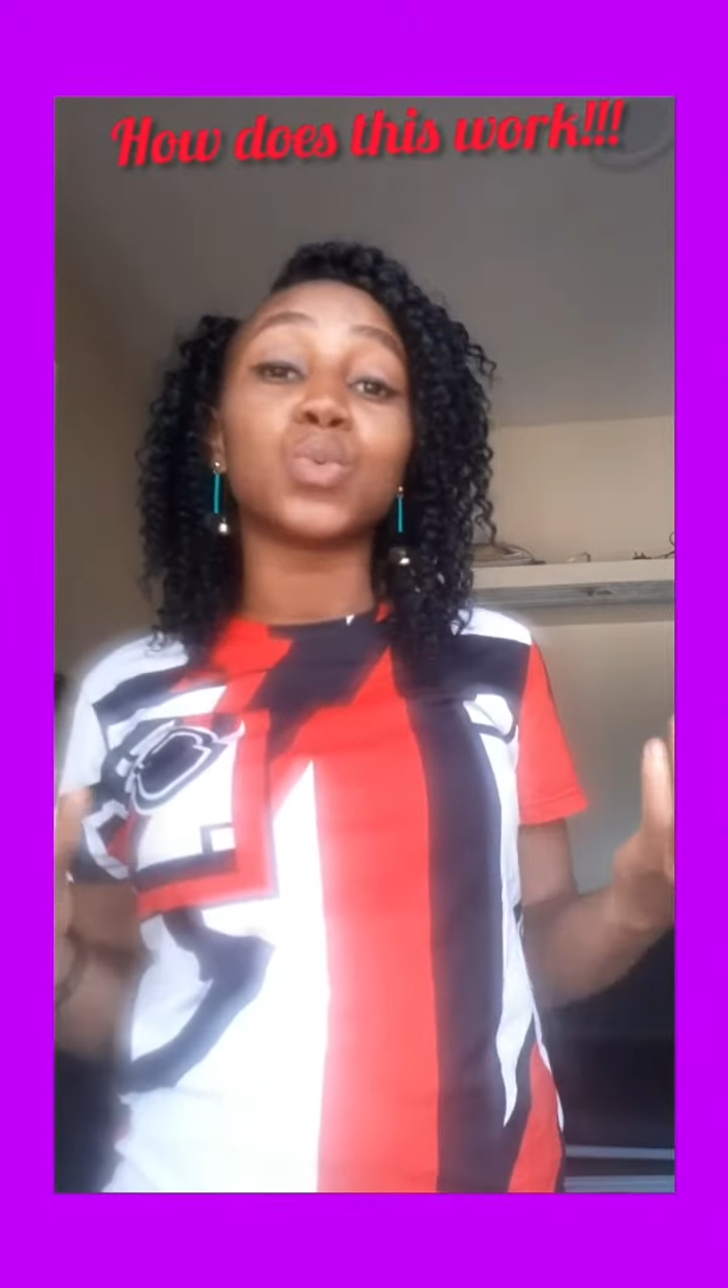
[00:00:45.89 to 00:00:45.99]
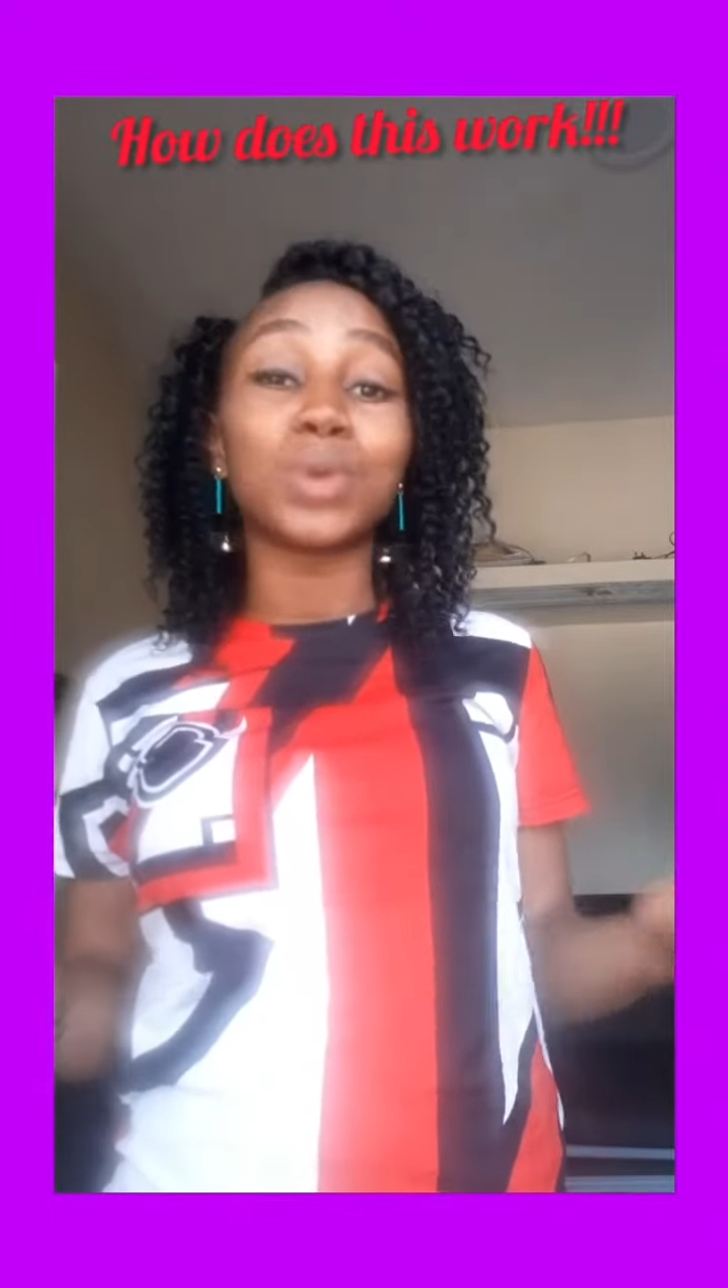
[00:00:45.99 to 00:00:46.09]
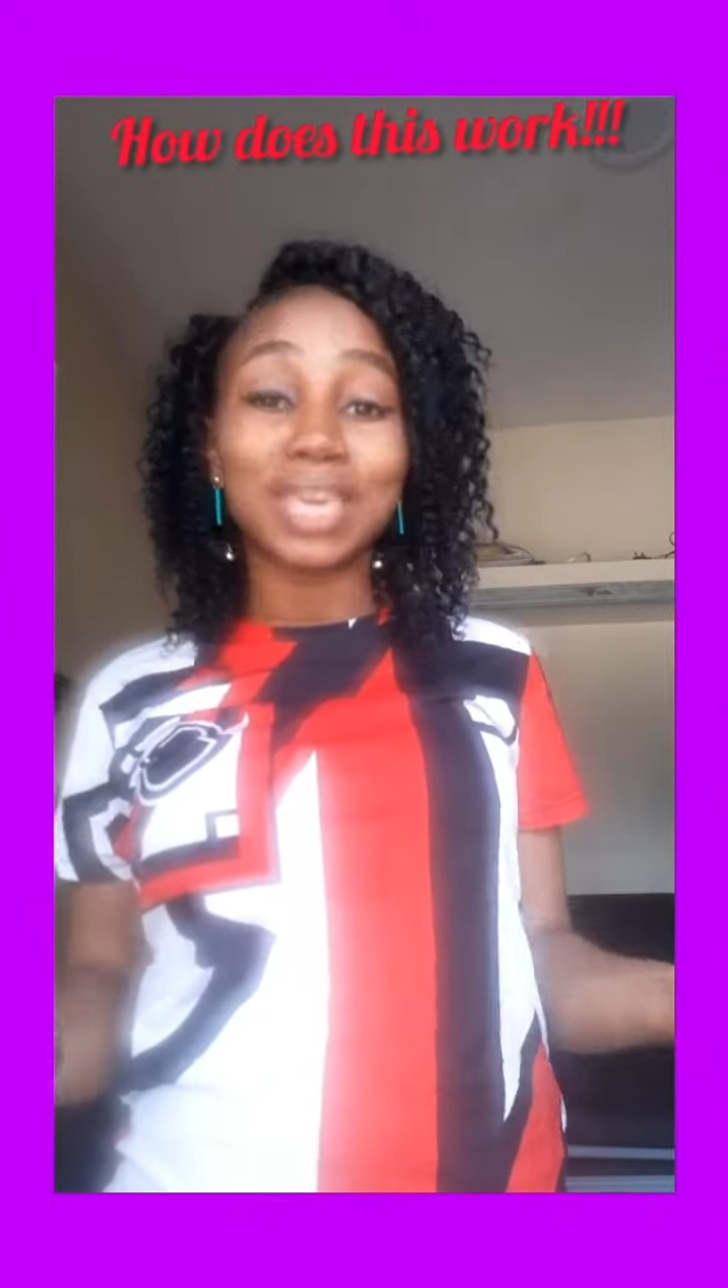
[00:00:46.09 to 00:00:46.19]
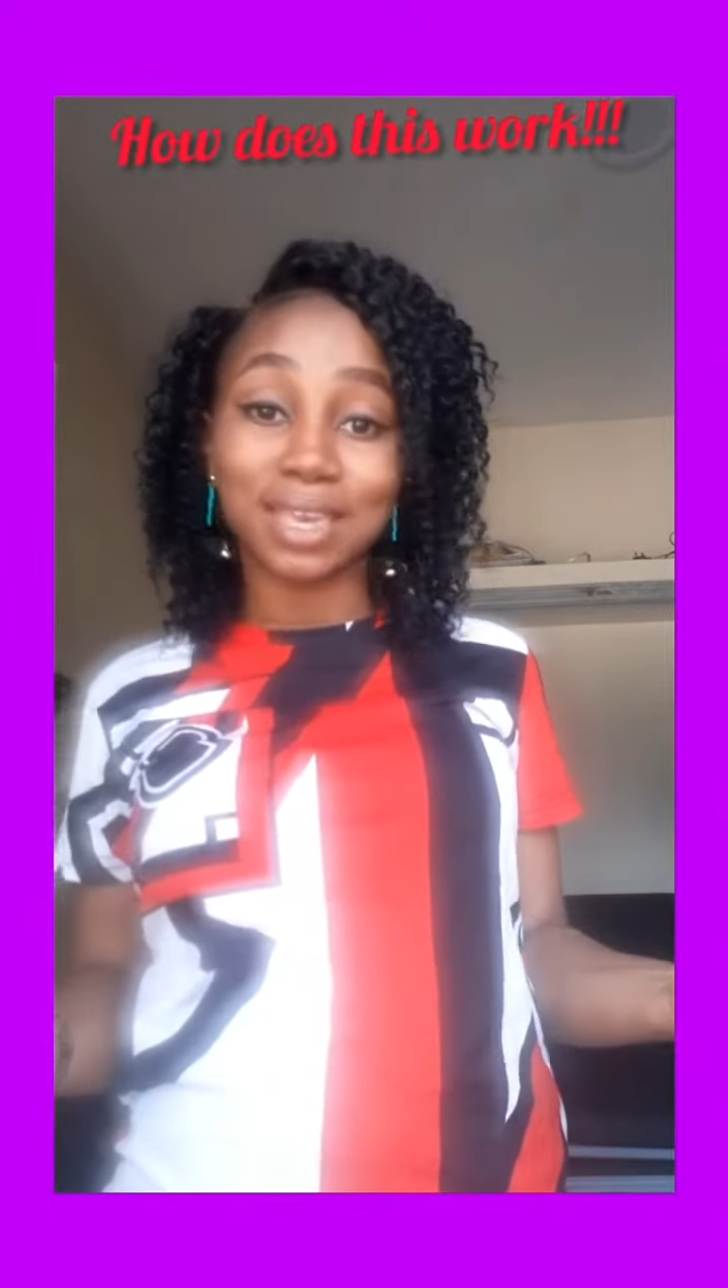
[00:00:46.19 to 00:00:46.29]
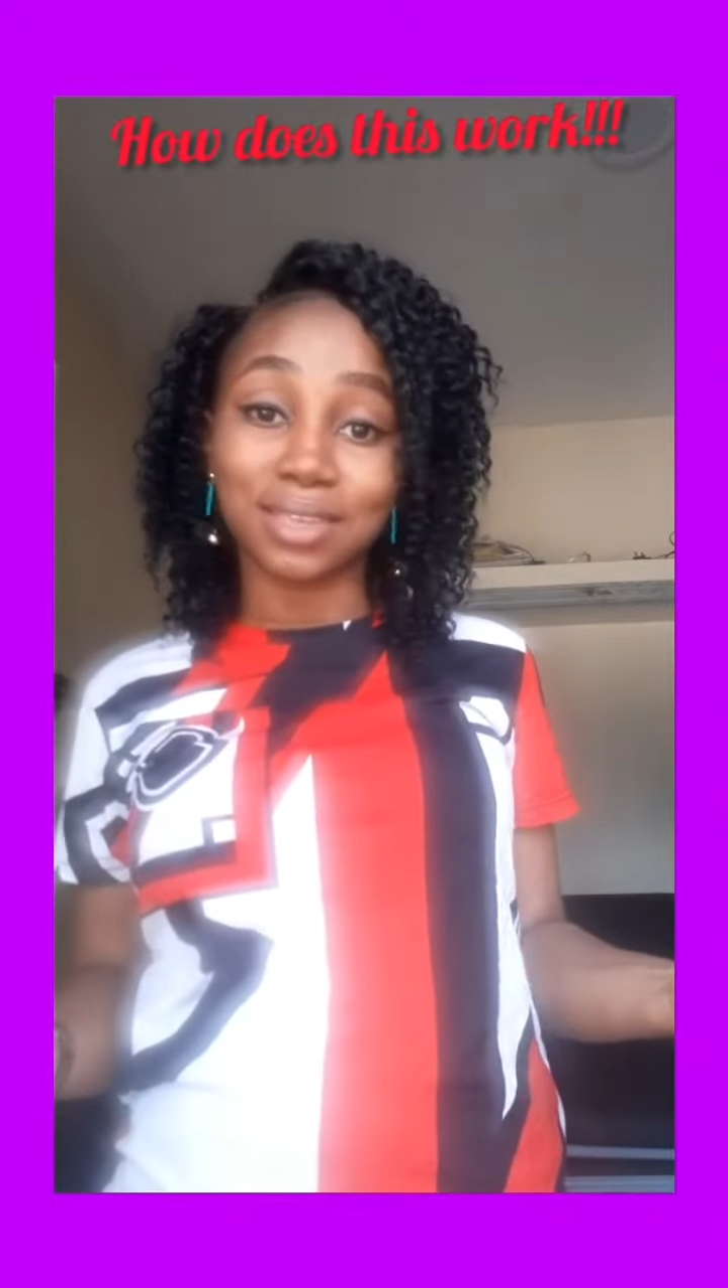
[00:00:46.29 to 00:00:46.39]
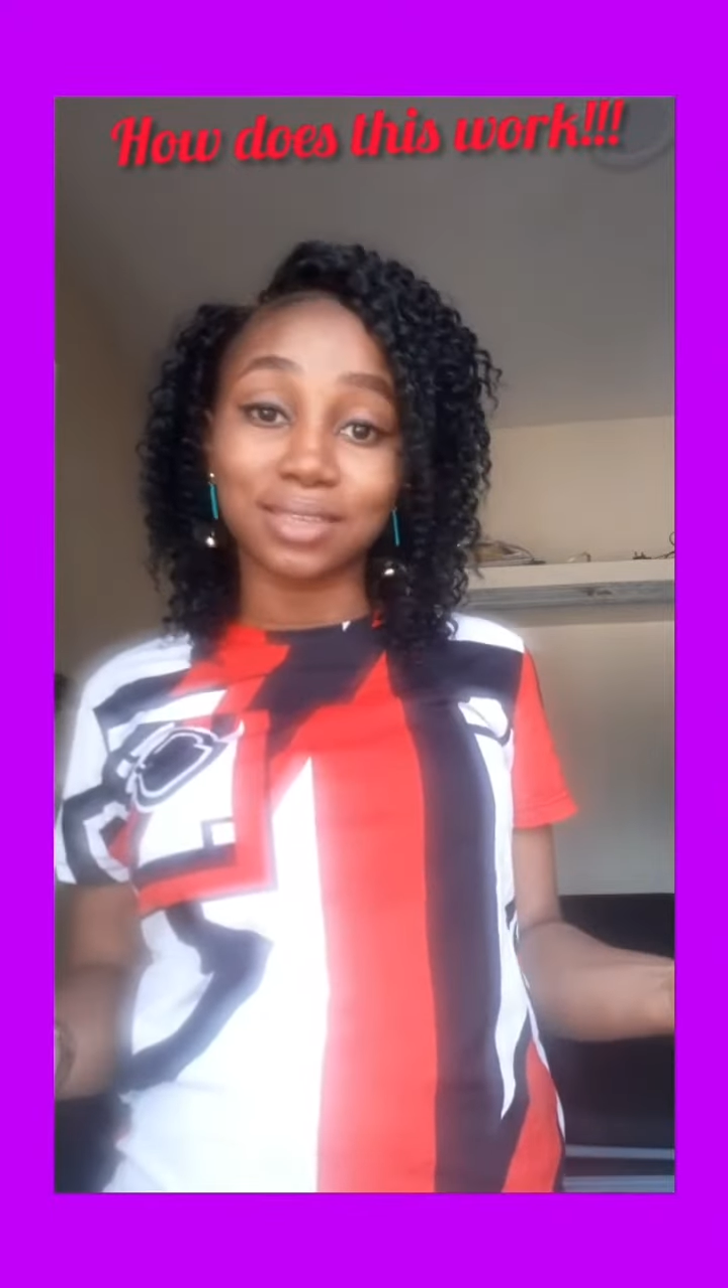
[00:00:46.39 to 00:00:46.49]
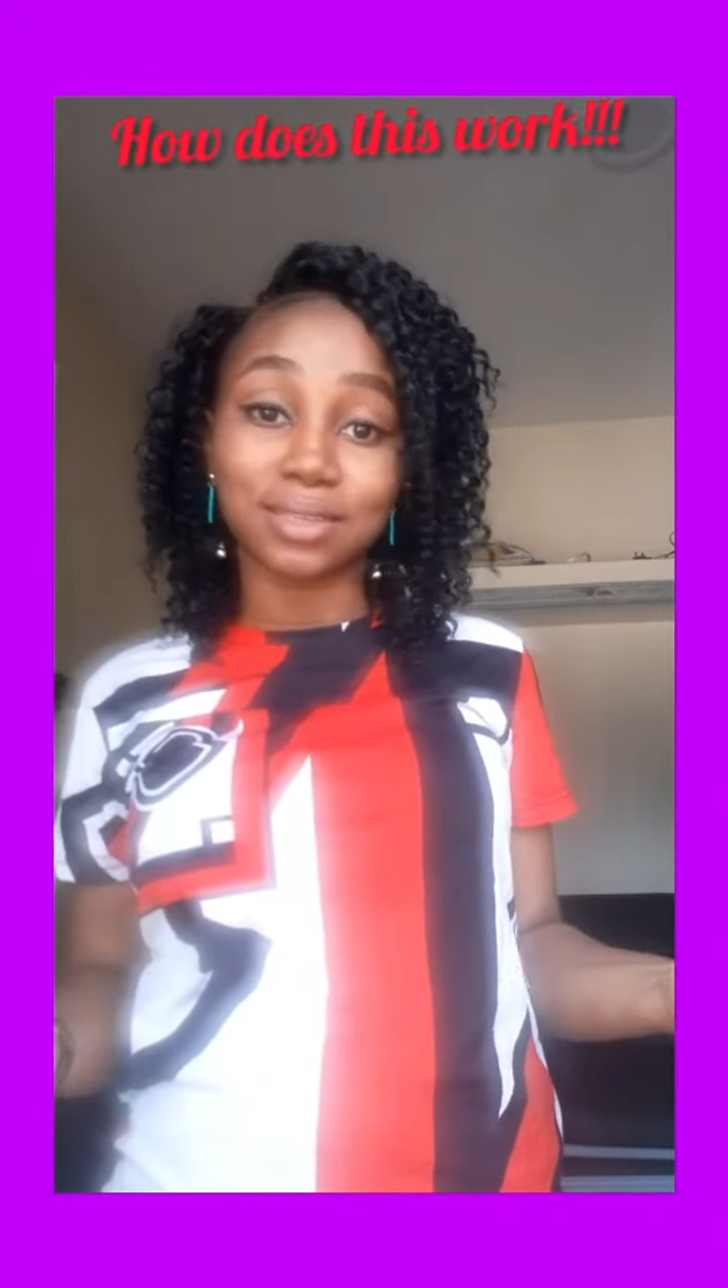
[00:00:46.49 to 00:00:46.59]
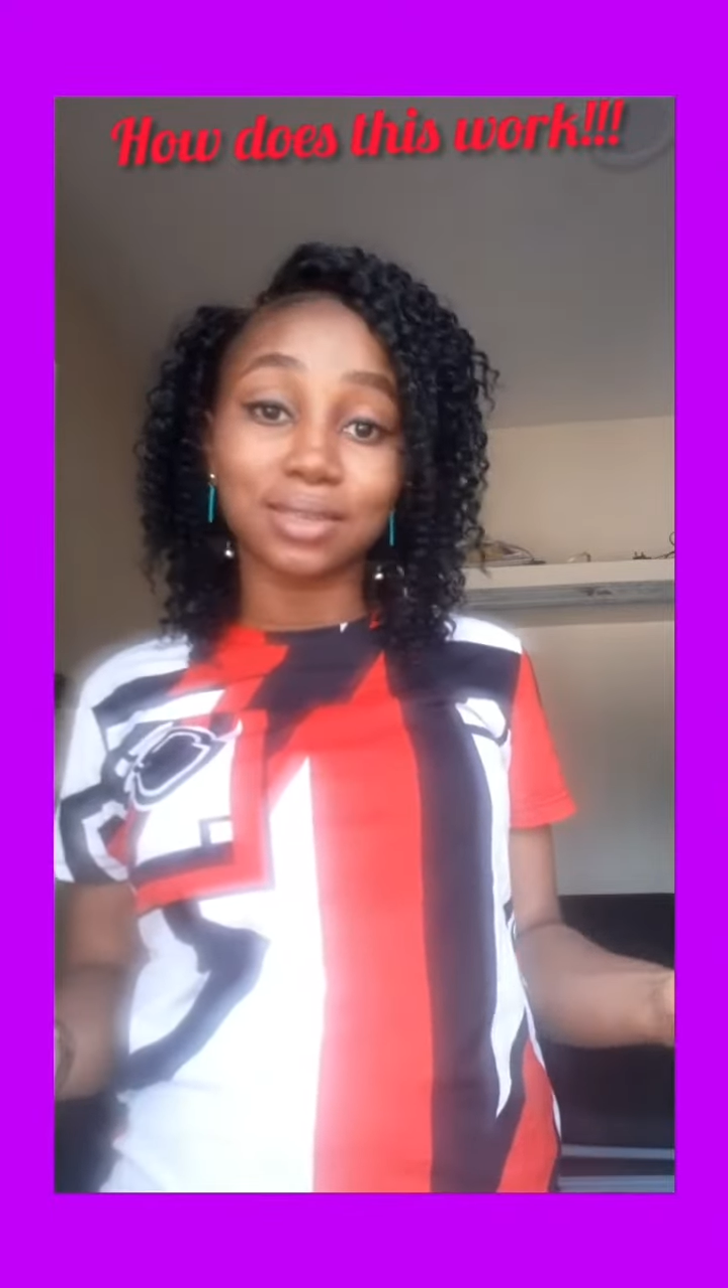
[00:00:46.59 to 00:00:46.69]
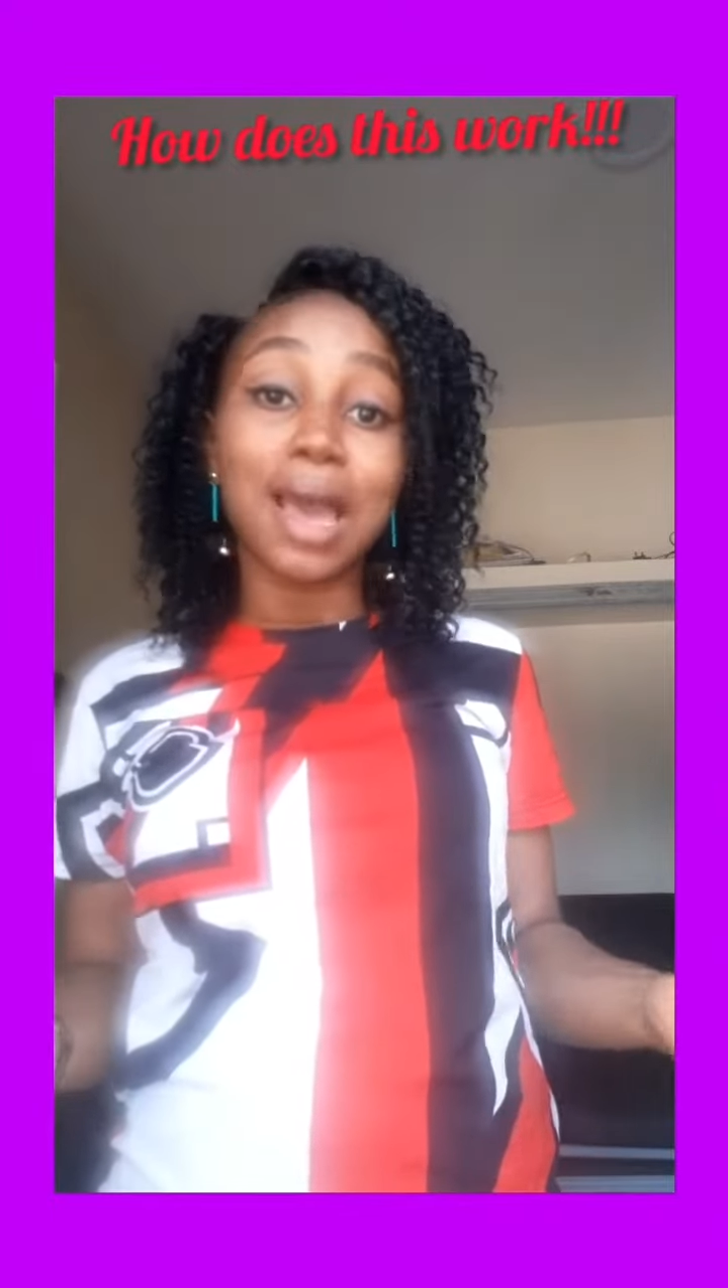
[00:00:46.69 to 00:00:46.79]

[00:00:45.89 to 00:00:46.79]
weakens